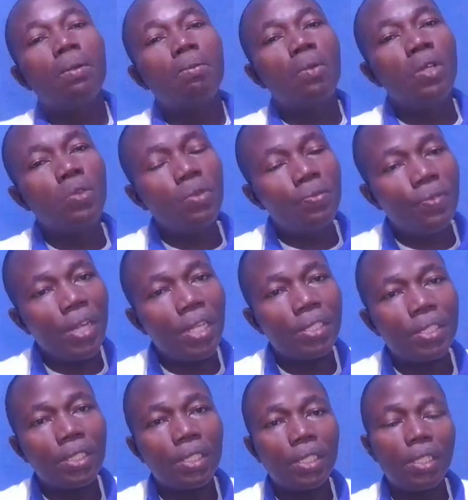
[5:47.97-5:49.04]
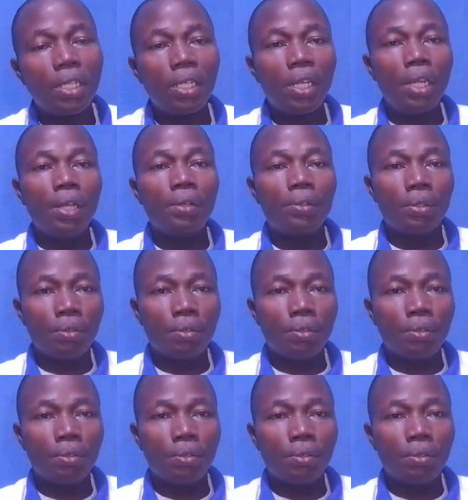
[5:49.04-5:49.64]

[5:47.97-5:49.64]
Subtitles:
when you invest in